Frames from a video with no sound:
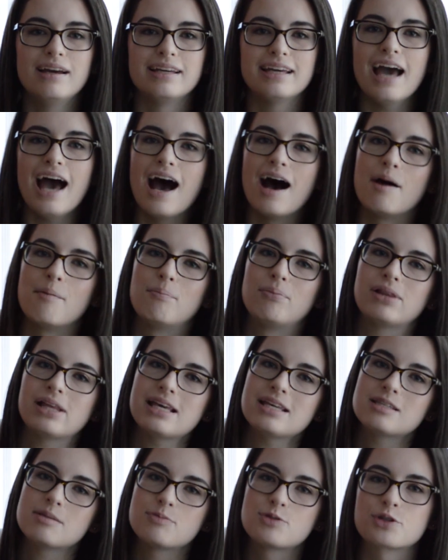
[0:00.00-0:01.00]
yeah,
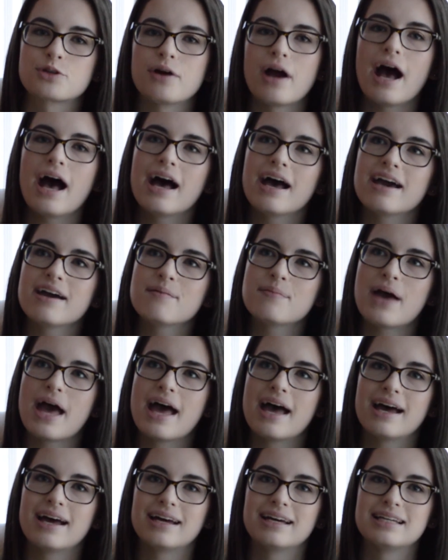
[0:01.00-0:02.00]
please subscribe
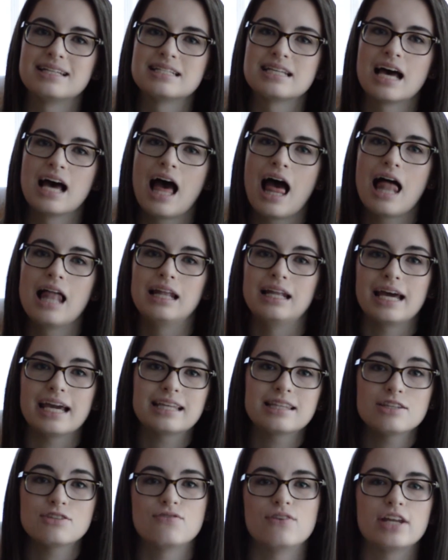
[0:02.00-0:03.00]
and like
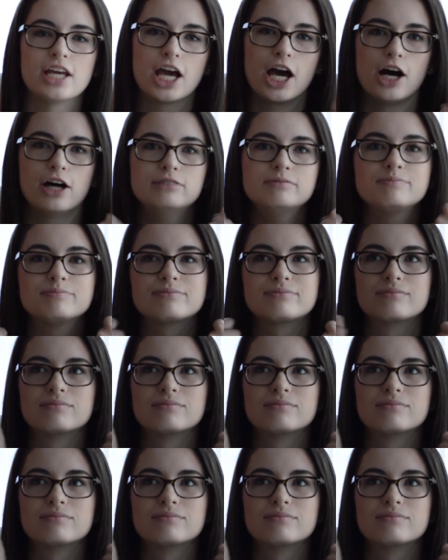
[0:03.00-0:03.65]
this video